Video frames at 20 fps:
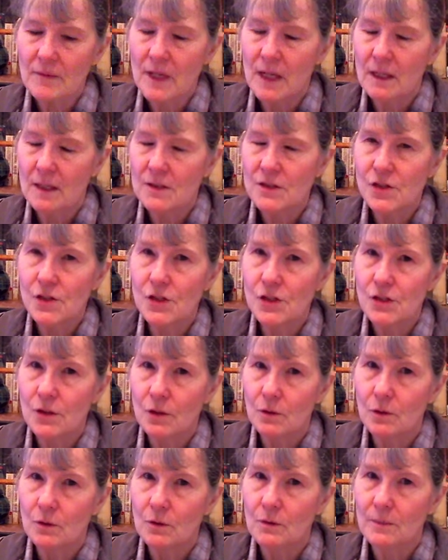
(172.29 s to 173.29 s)
on
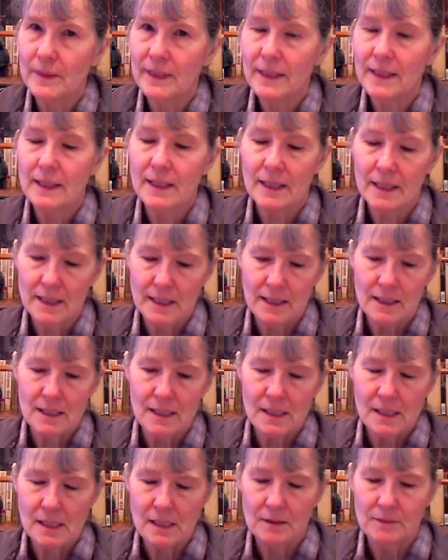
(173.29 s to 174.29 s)
so many
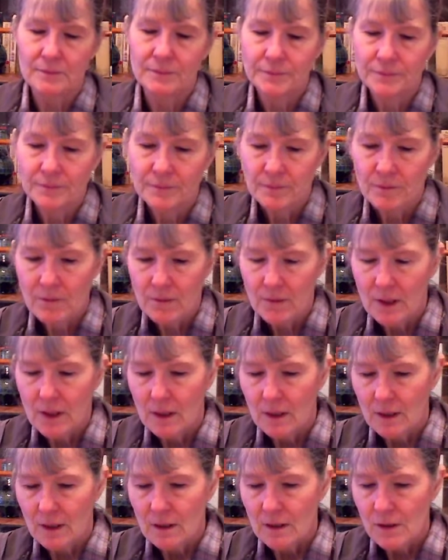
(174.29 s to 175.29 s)
things,
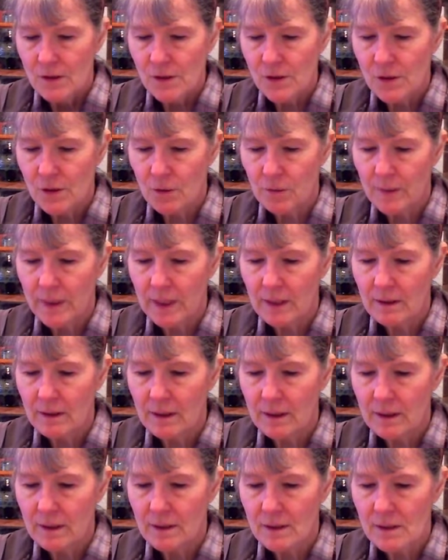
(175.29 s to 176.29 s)
so many
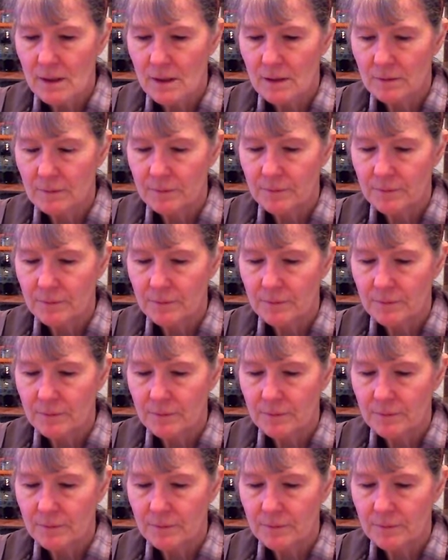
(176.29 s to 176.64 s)
things.